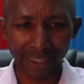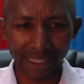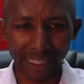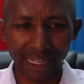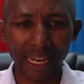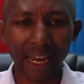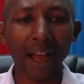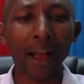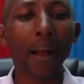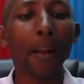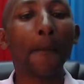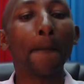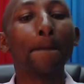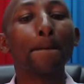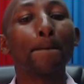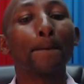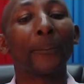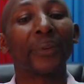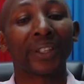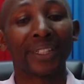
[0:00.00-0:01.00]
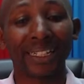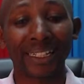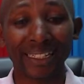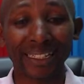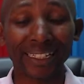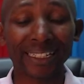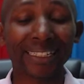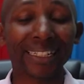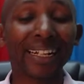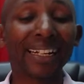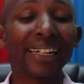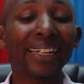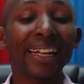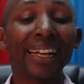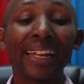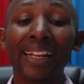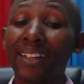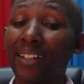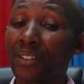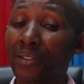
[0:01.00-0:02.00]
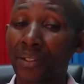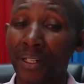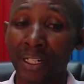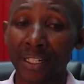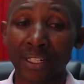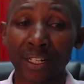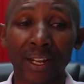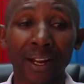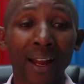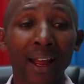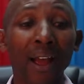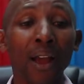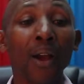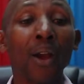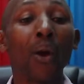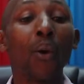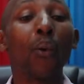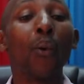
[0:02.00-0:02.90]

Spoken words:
chair, secretary, and treasurer